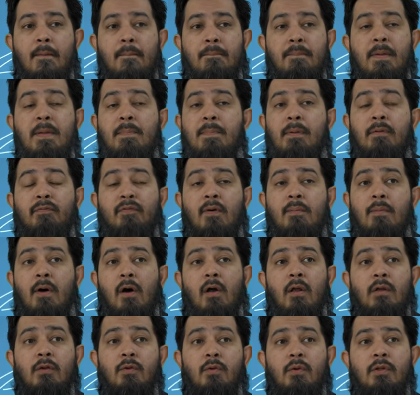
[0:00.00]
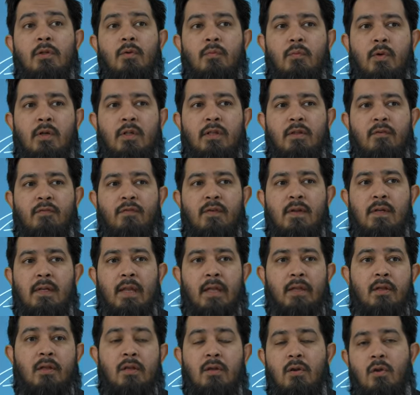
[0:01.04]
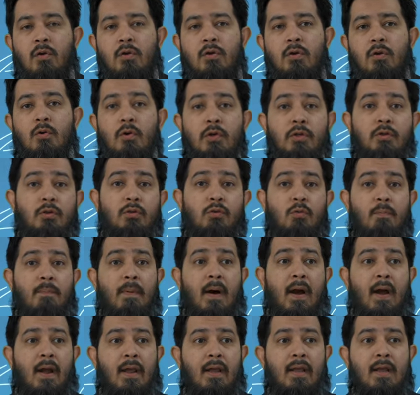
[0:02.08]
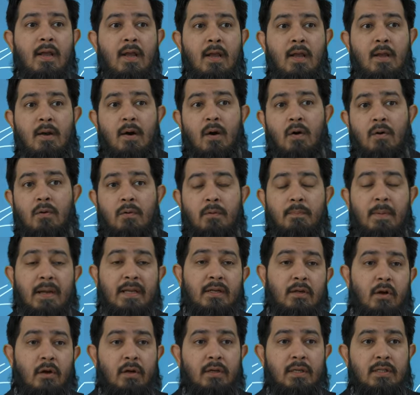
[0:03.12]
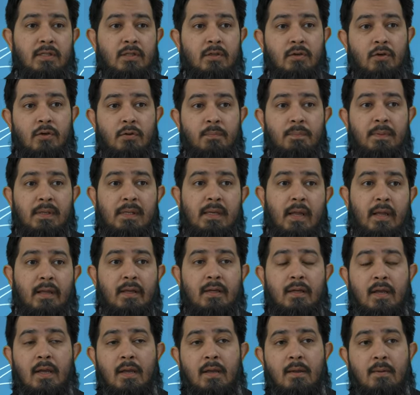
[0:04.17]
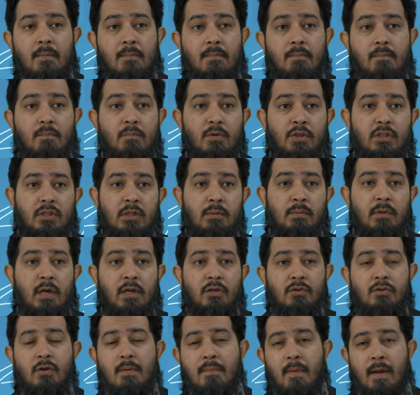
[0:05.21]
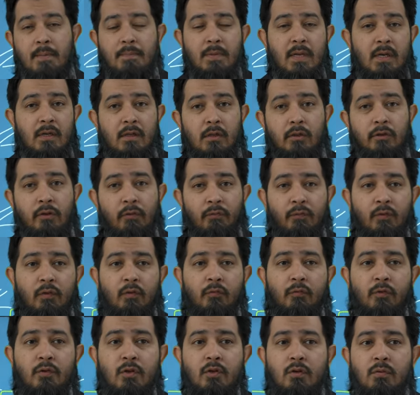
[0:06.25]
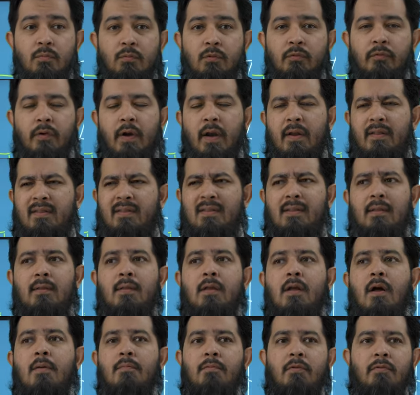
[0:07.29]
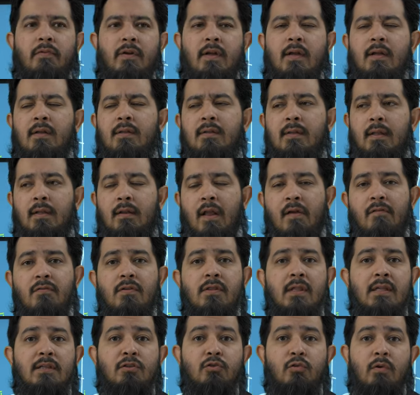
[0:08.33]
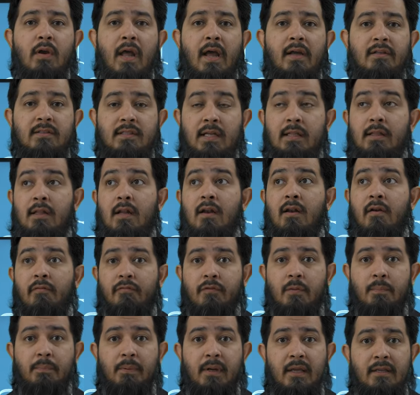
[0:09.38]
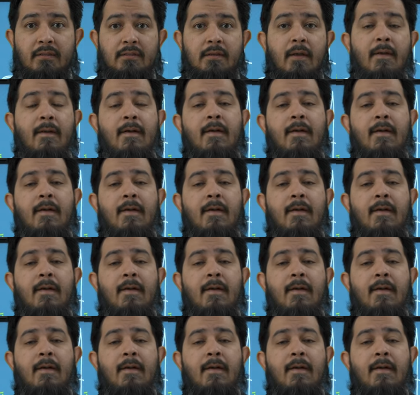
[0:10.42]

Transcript: people from all over the world, they feel like, you're going to Dubai. Oh my God, is it going to be like a Muslim country? It might be a little difficult for you to move around. And then they come over here and then everything's relaxed and they love the place.